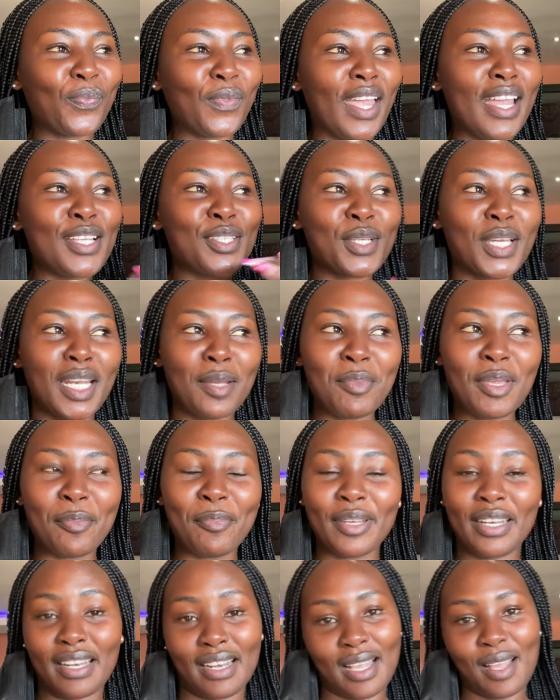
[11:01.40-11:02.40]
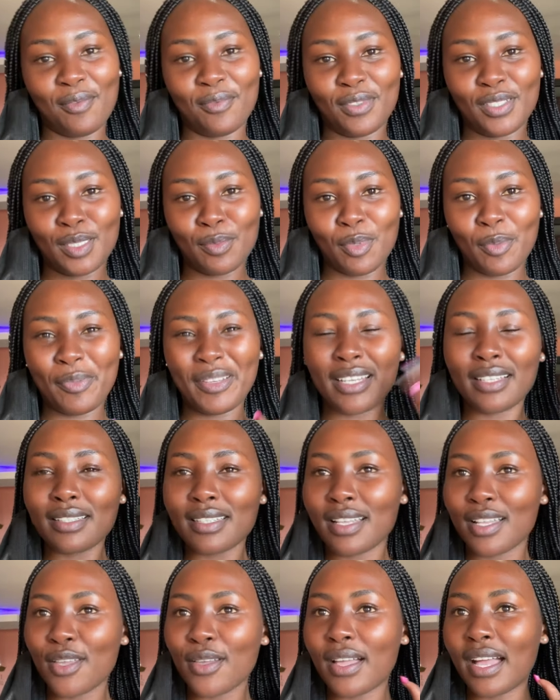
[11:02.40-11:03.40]
it's gonna be a bit uncomfortable, but I'll
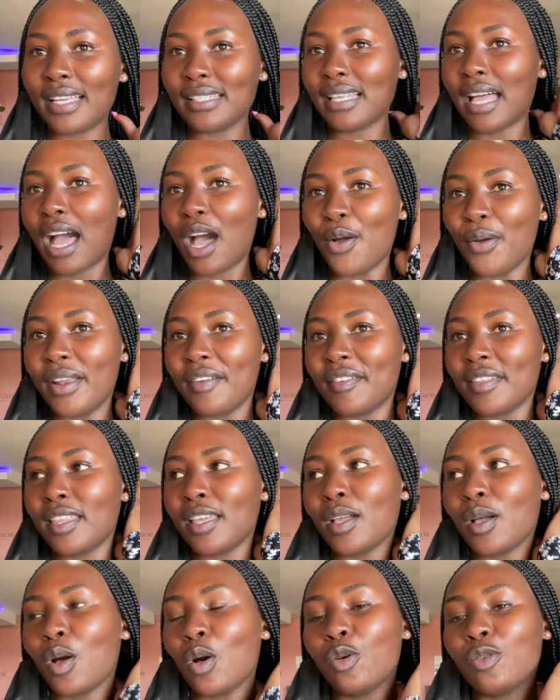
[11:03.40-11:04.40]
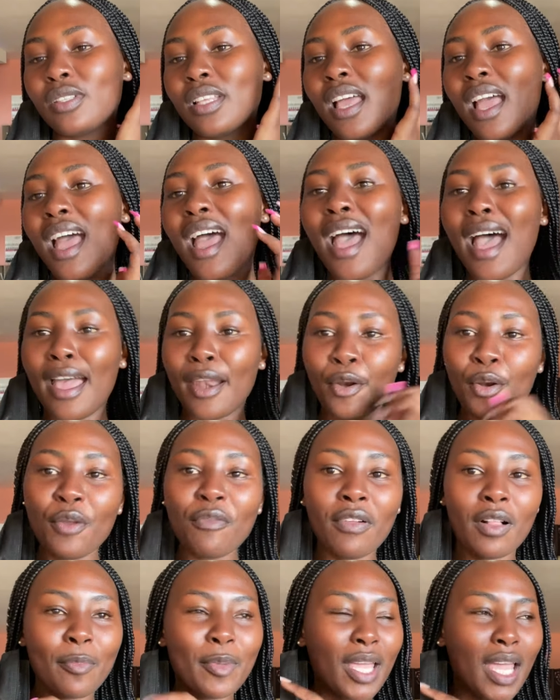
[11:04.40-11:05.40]
tell you guys how everything goes. I don't know if
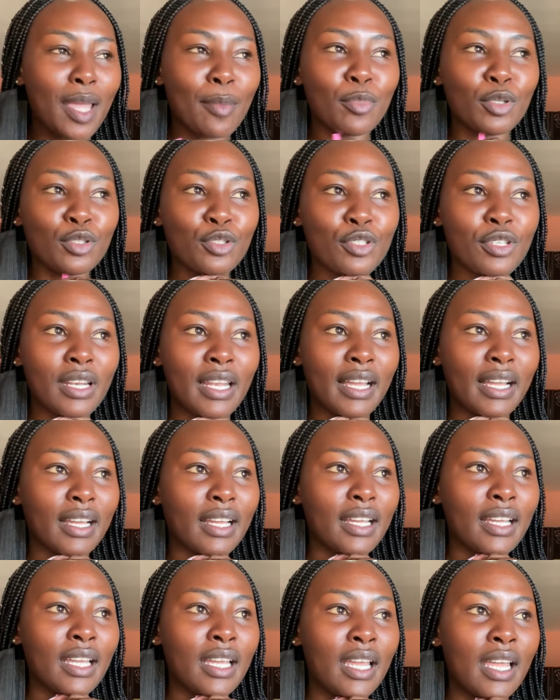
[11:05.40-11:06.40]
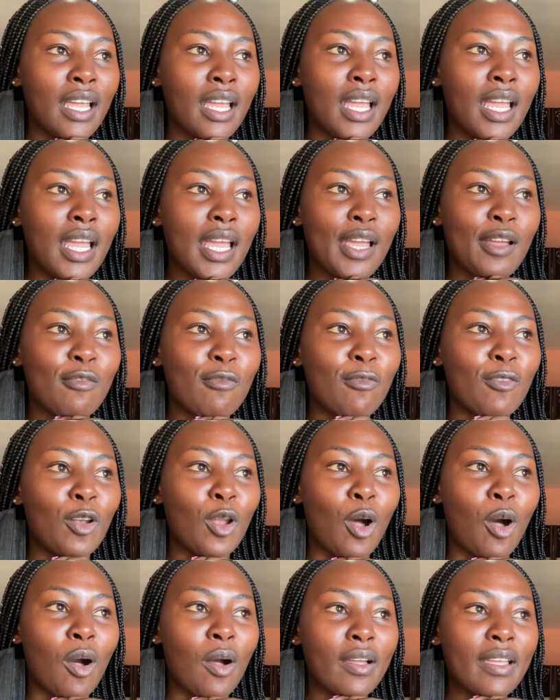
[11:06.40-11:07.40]
I'll be able to like
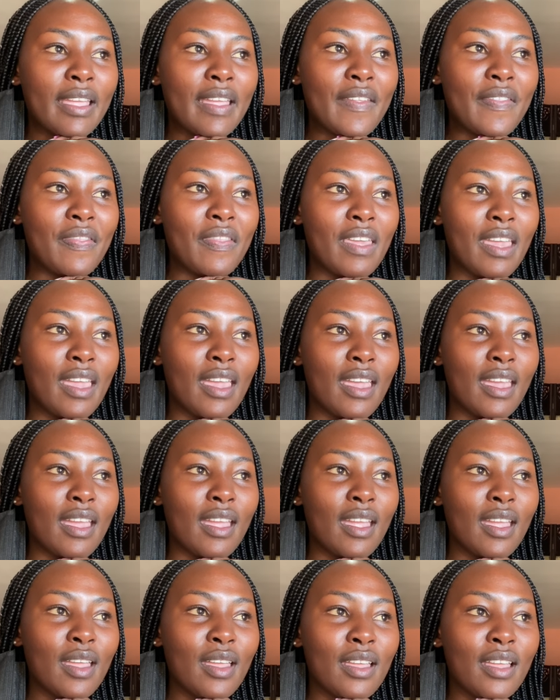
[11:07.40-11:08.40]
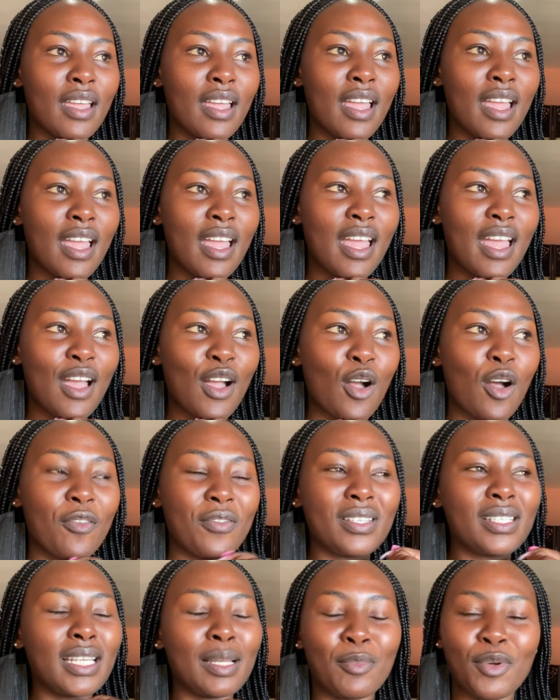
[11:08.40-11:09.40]
vlog in there.
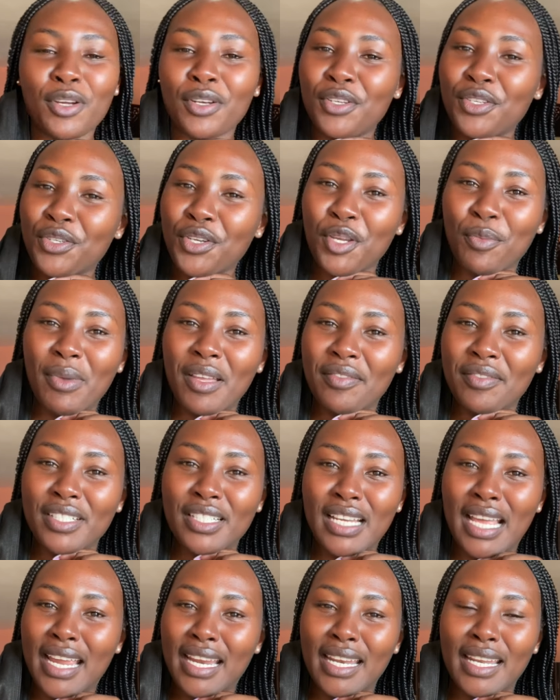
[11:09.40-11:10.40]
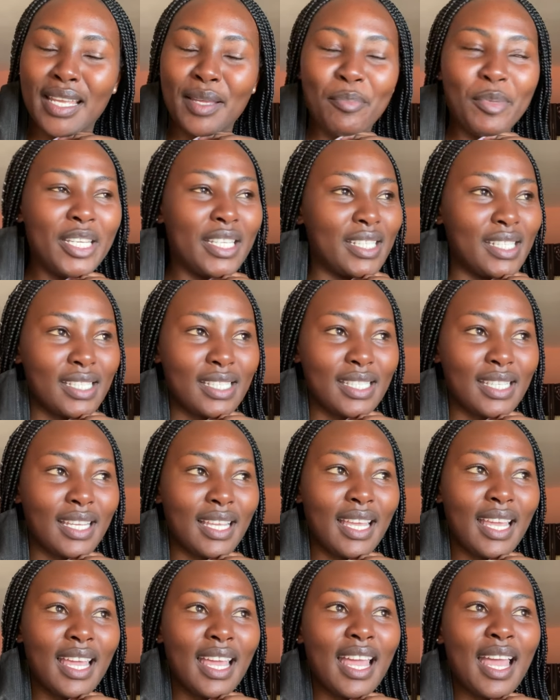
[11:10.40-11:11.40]
Obviously I'm not gonna show you my vagina, please,
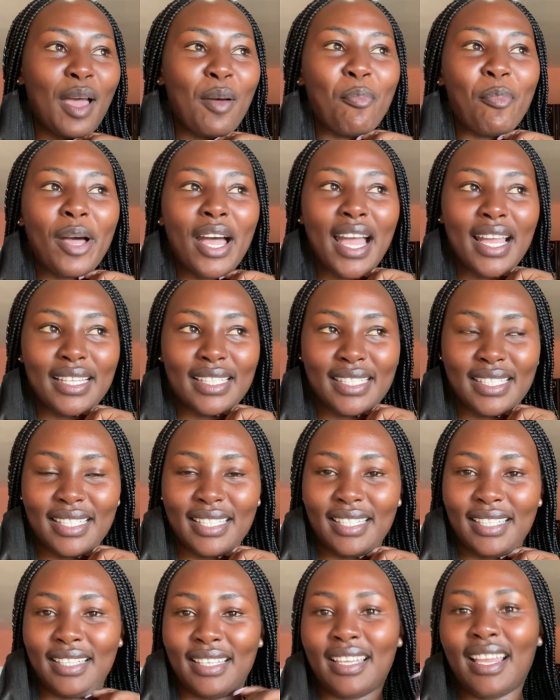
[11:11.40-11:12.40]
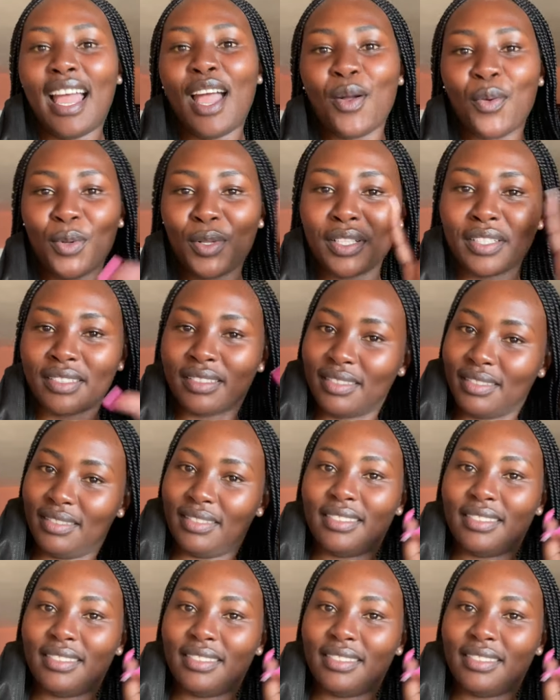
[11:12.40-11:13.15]
but I will